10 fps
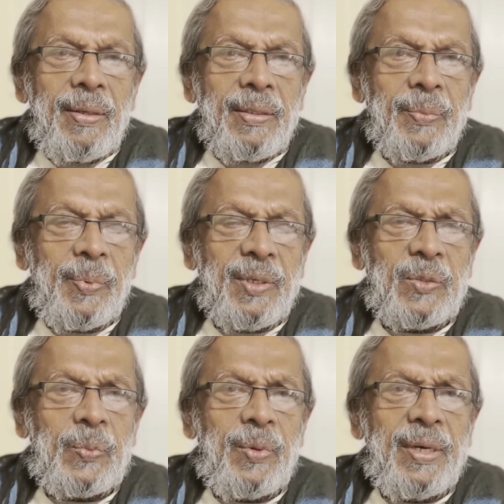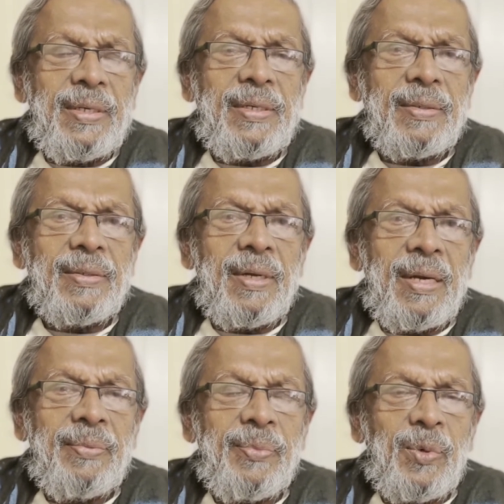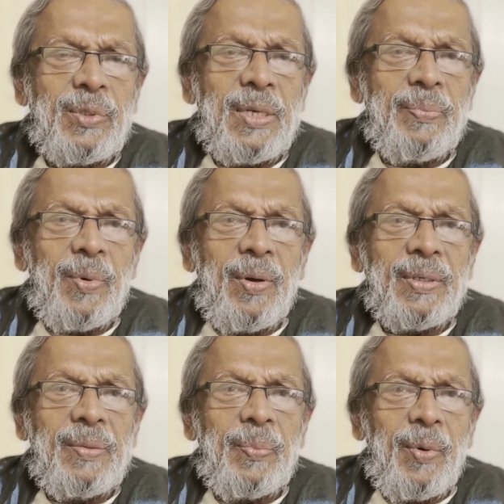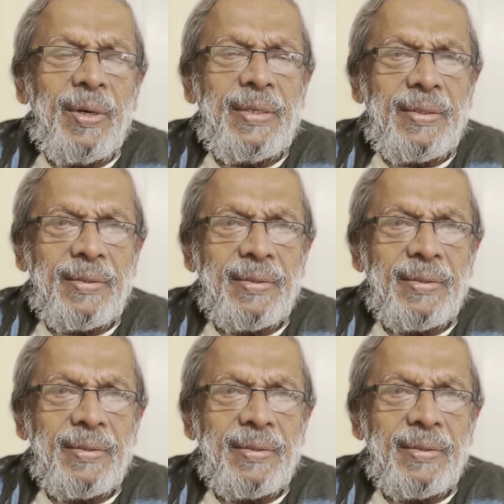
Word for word: The first point and most important point,